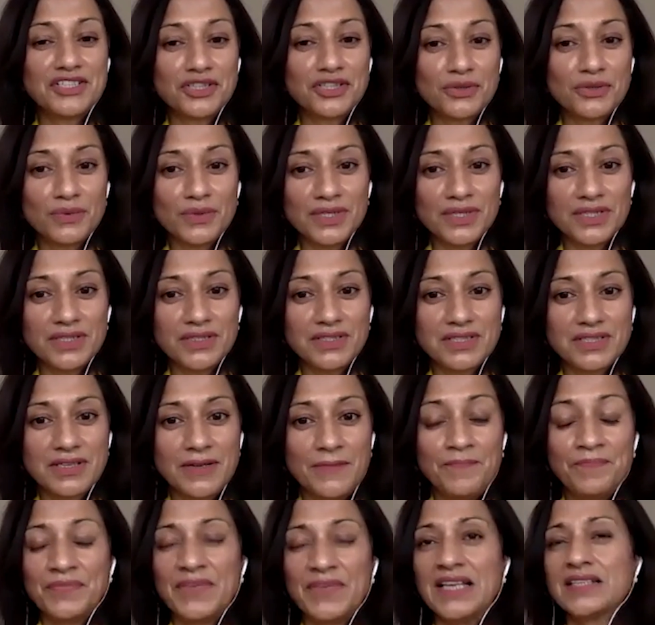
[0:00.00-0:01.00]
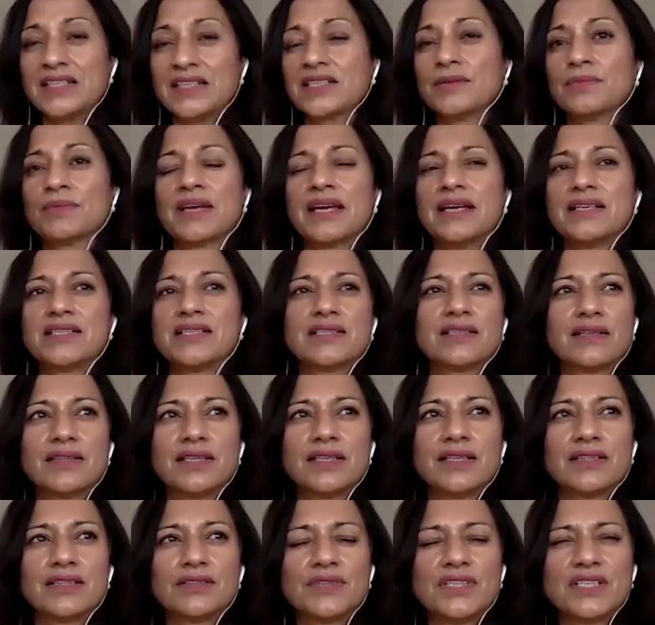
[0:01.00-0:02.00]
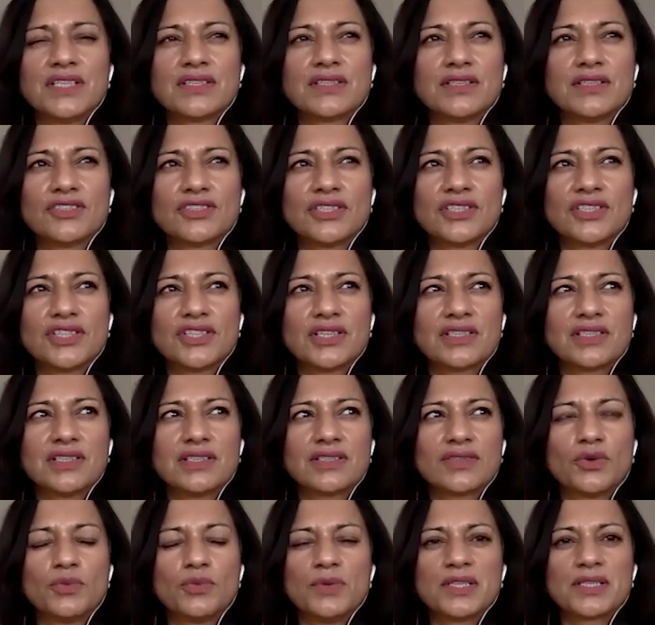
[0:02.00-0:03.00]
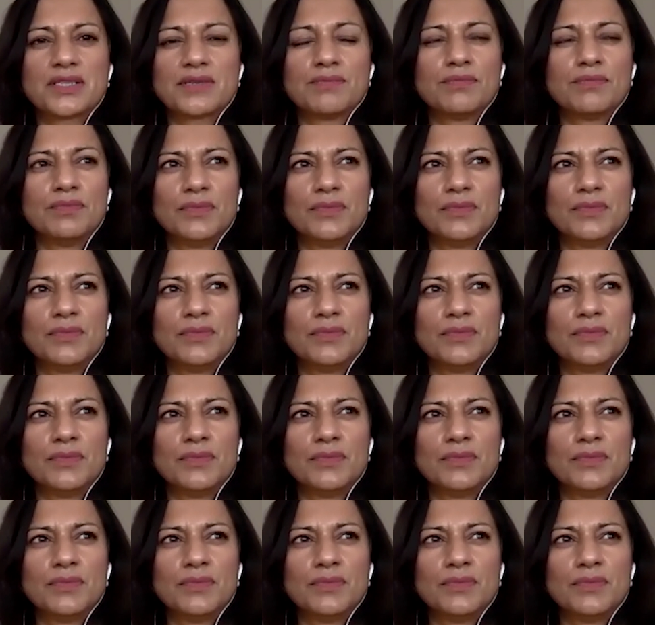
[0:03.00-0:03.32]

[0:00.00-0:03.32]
to your words. In some cases, I think the research suggests it's almost